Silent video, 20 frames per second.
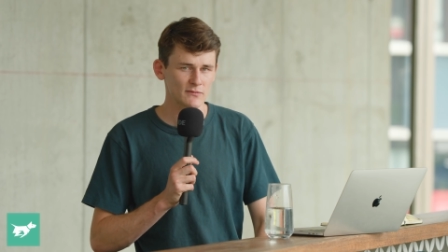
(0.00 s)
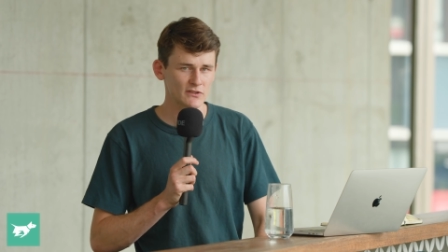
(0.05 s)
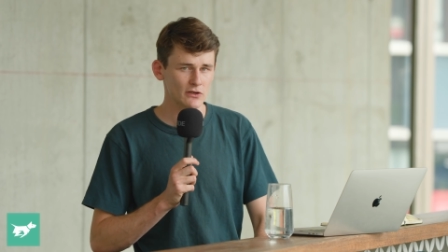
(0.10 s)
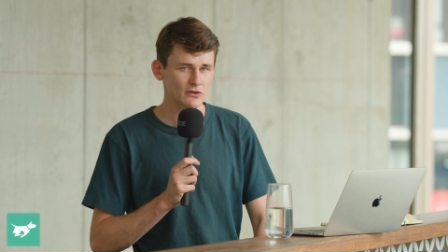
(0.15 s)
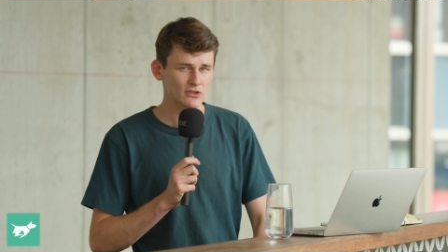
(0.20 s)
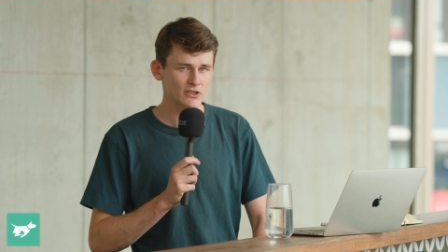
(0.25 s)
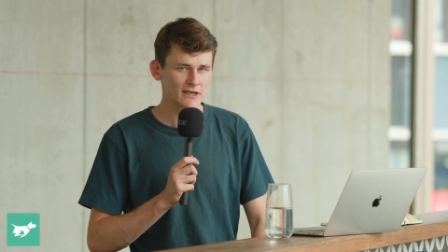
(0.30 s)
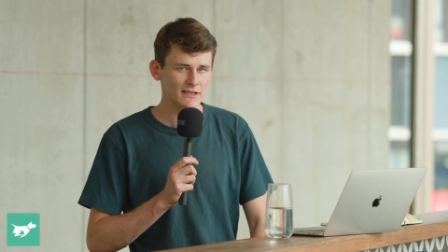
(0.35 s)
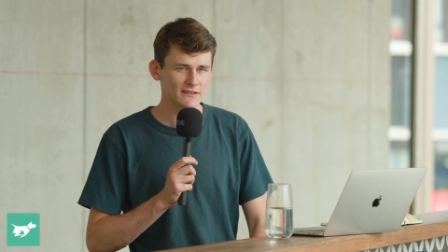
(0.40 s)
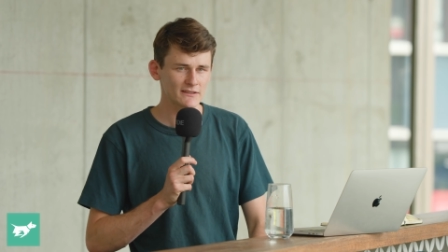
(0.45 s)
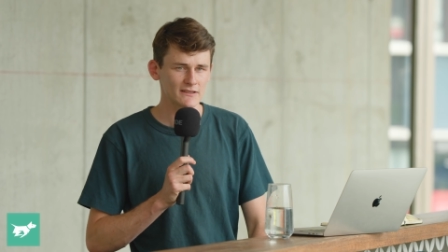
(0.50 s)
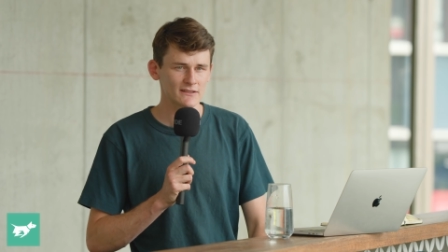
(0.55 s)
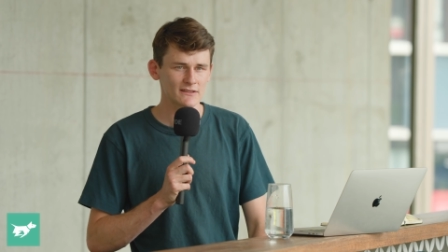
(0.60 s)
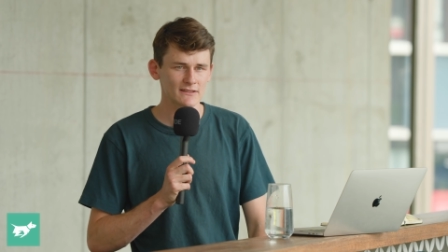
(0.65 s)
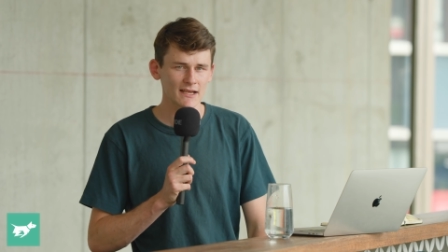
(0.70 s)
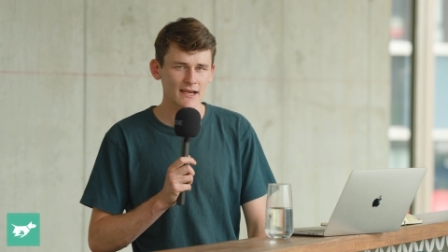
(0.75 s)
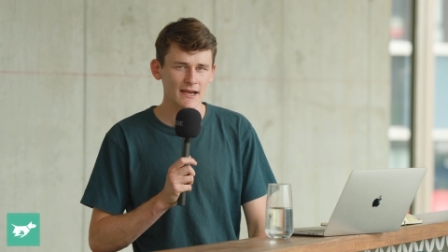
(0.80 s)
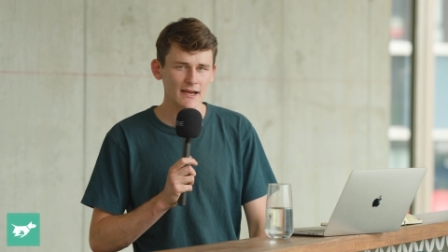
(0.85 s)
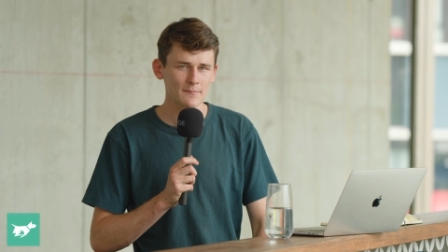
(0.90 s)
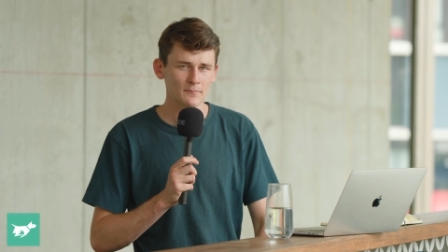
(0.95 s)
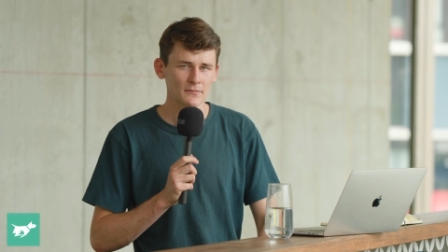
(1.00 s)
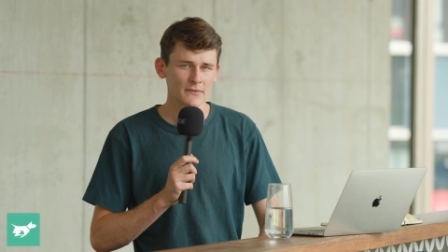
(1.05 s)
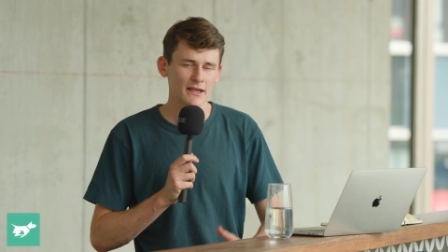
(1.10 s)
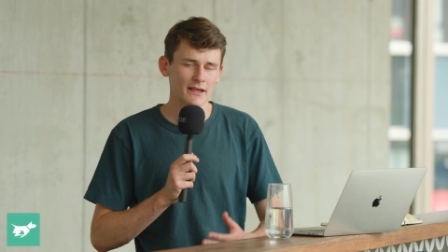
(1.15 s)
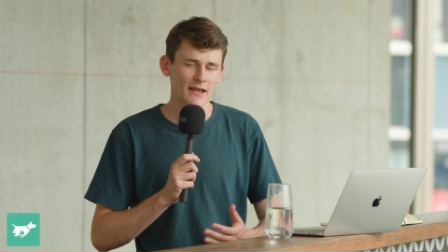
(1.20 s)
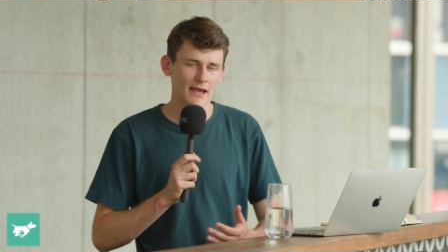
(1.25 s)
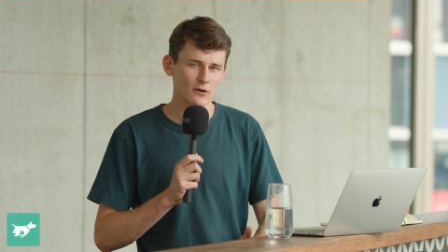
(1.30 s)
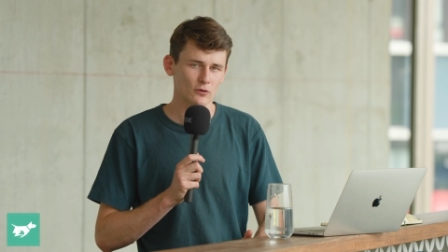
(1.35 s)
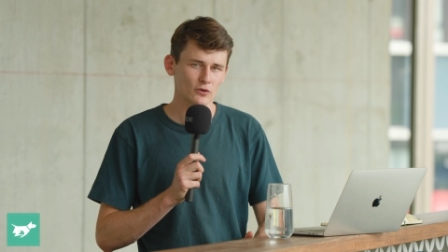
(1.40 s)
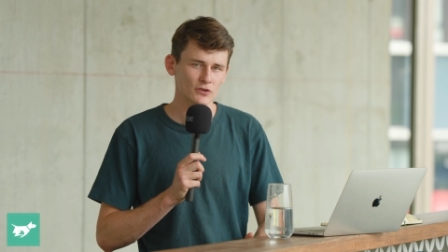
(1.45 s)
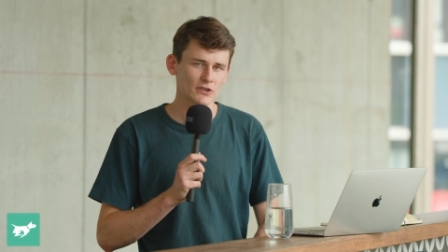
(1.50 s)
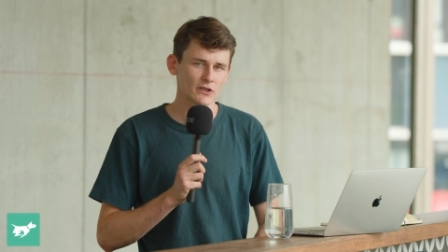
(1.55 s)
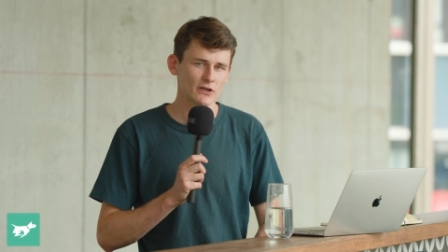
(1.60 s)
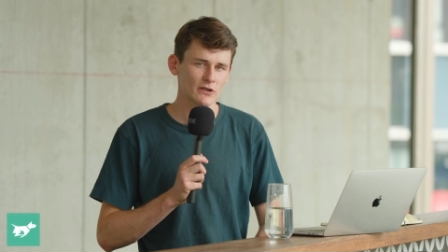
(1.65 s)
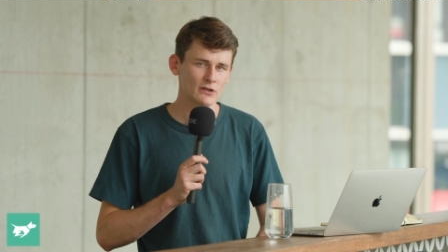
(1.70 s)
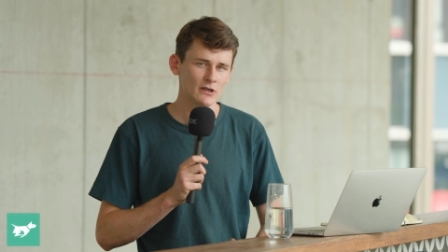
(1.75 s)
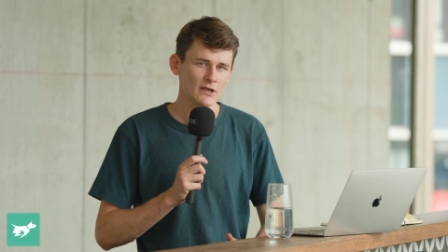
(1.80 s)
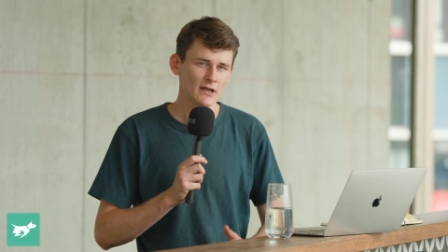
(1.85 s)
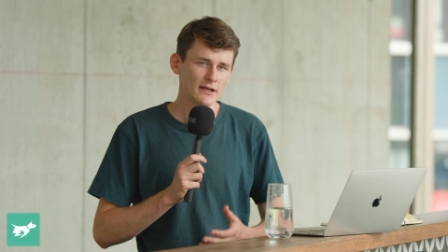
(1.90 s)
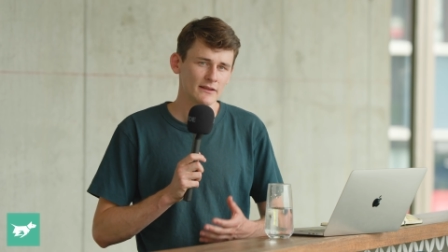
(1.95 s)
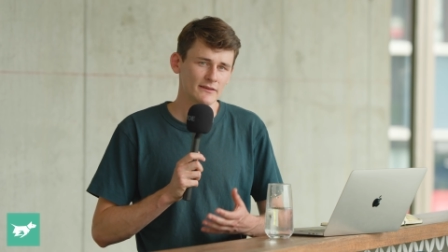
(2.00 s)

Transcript: So Genesis say, and also